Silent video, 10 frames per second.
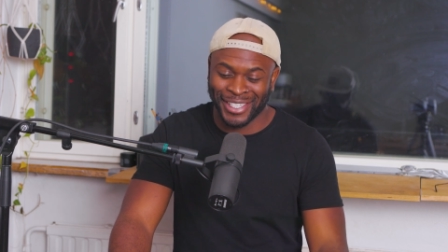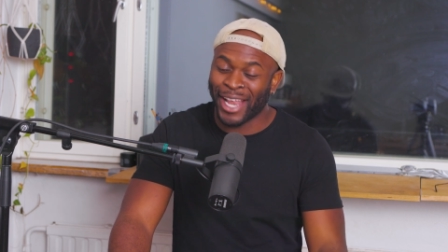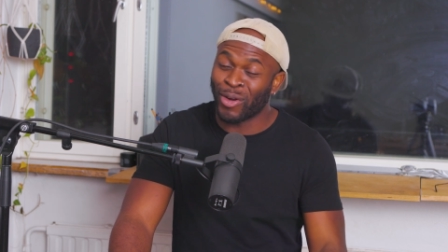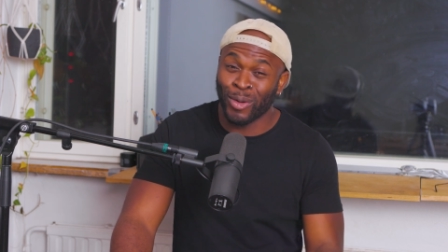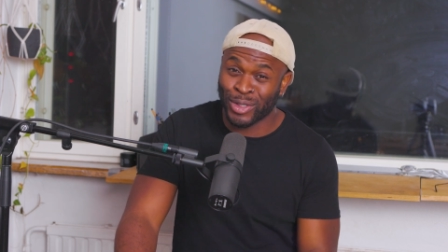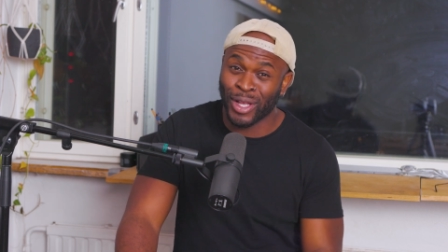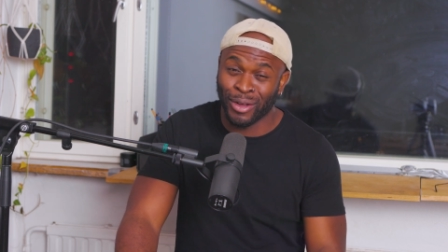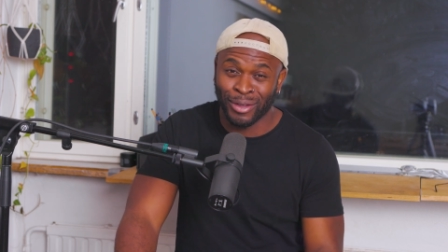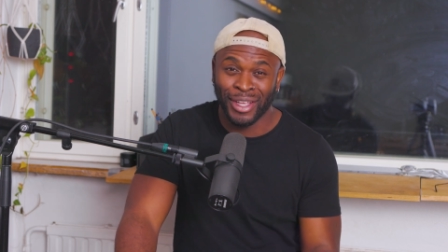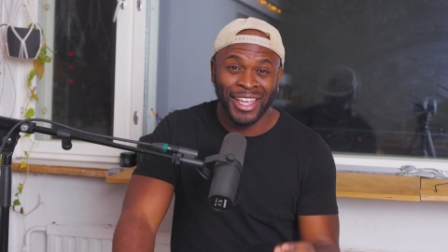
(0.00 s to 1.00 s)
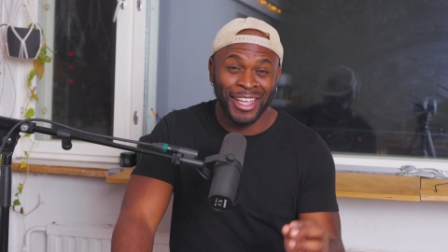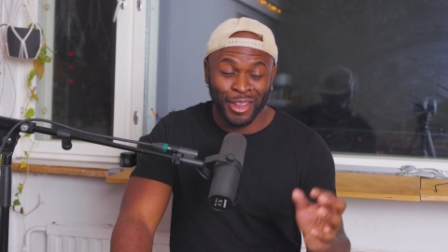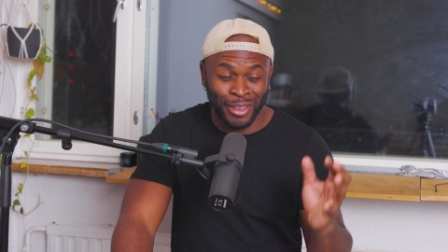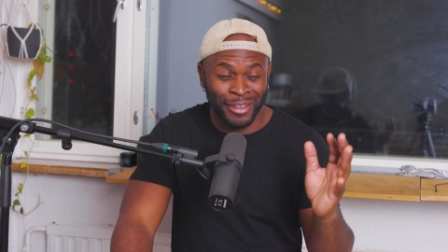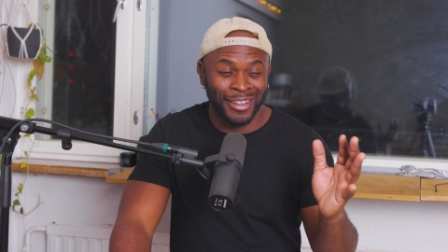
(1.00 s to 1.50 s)
And also,
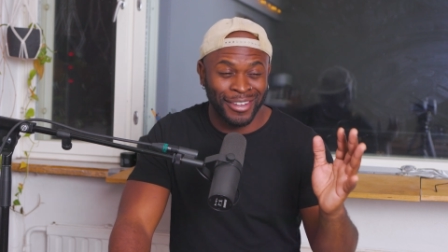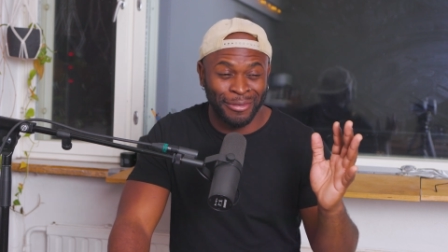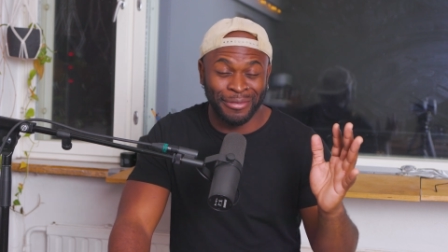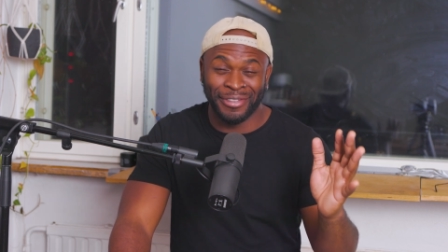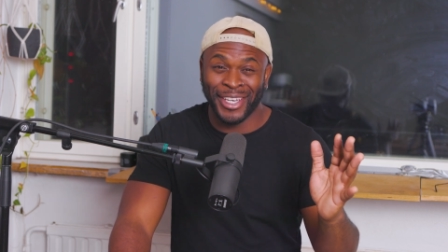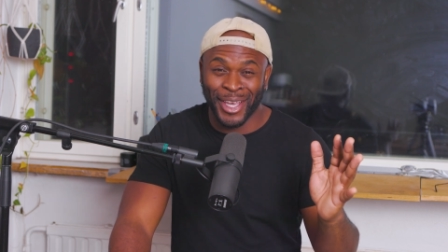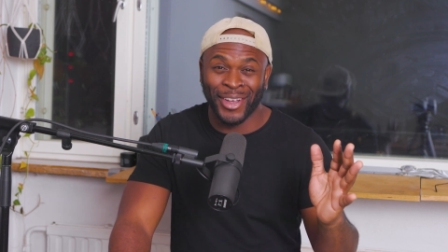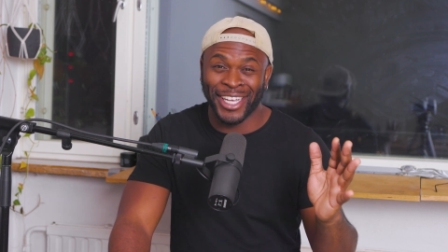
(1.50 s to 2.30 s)
the video